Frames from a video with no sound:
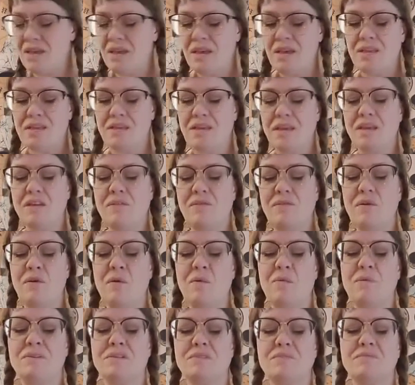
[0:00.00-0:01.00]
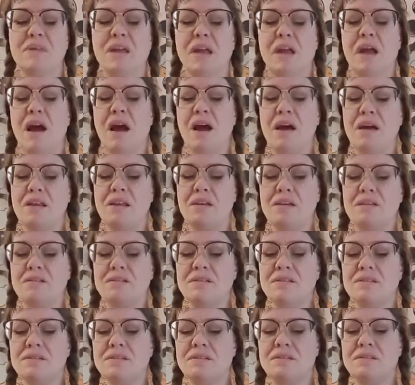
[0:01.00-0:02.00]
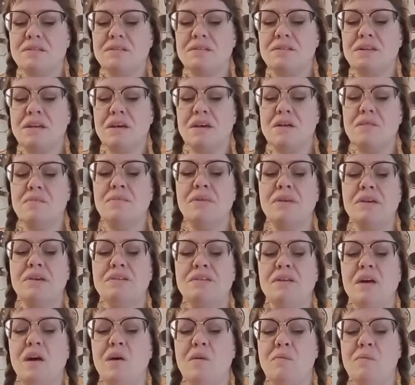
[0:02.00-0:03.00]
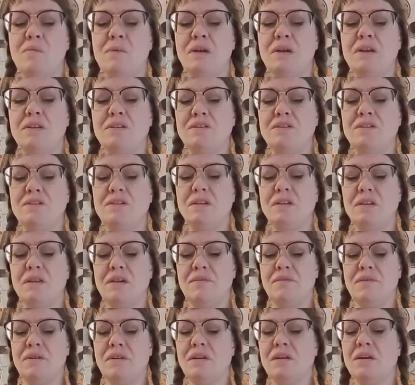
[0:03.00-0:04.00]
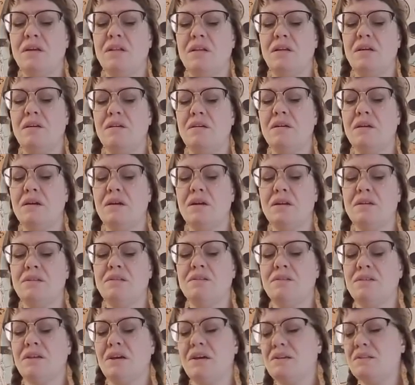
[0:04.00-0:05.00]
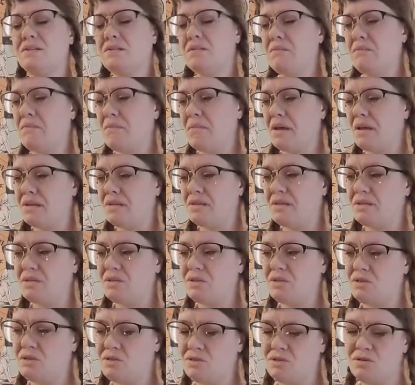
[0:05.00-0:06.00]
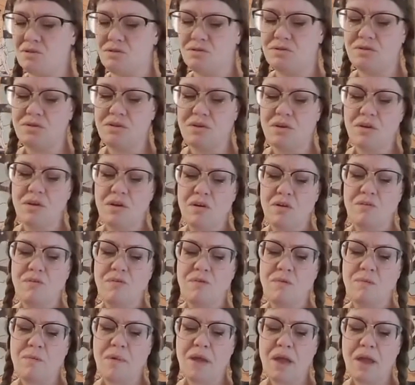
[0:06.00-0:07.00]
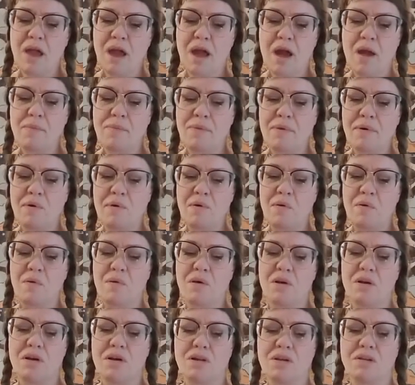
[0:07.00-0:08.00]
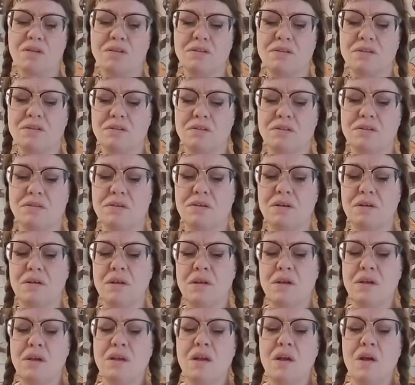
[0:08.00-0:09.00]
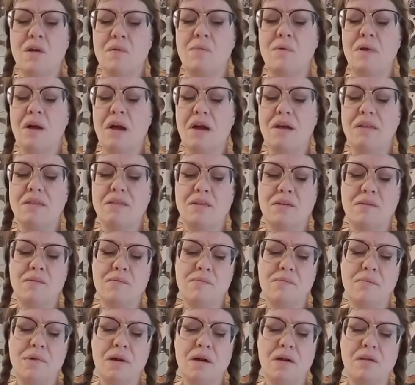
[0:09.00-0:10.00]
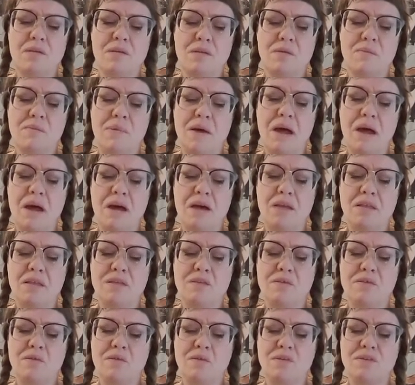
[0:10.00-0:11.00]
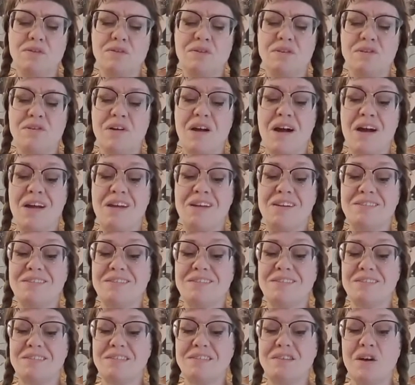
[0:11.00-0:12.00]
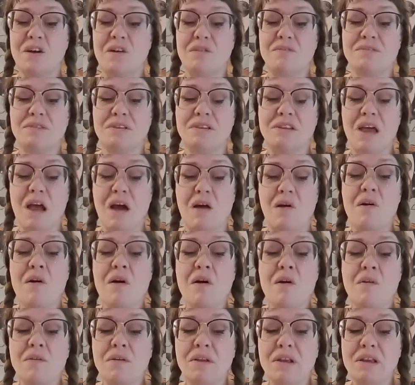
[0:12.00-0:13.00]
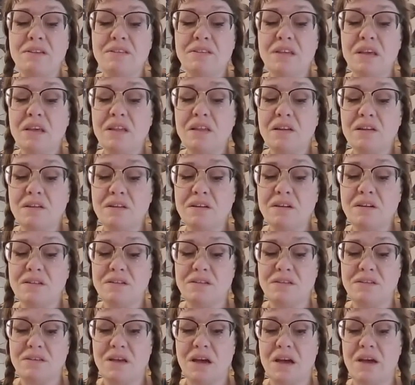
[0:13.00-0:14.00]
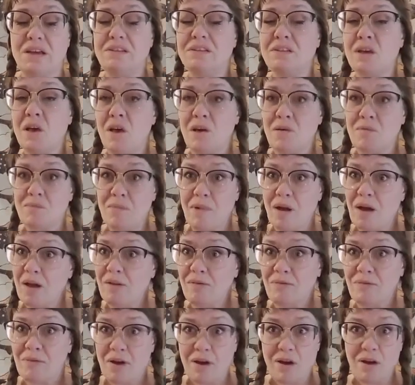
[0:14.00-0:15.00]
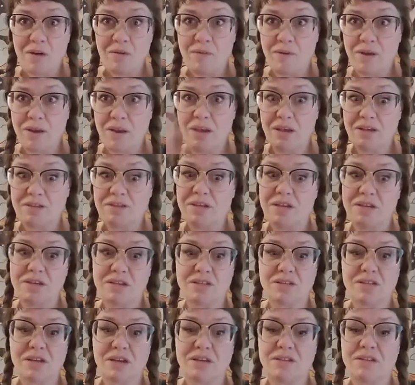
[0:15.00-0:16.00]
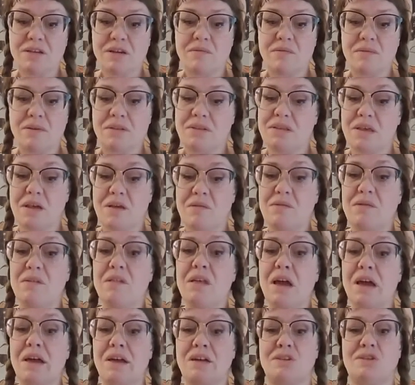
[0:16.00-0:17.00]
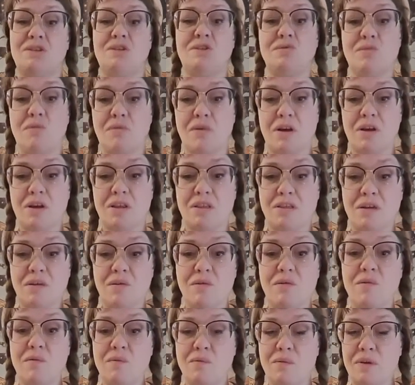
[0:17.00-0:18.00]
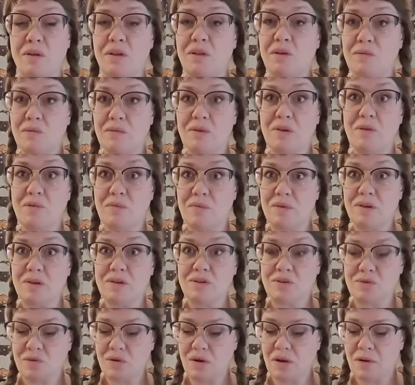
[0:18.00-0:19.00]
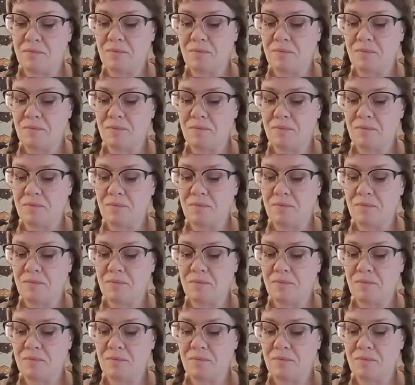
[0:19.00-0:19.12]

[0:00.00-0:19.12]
Thank you for your wisdom and guidance. Please help me to deliver a clear and concise message for my Capricorns. Help guide them on their path towards their highest selves. Now, when I say clear and concise, my fire readings I just got done with, they were like short. They were really, really, really short.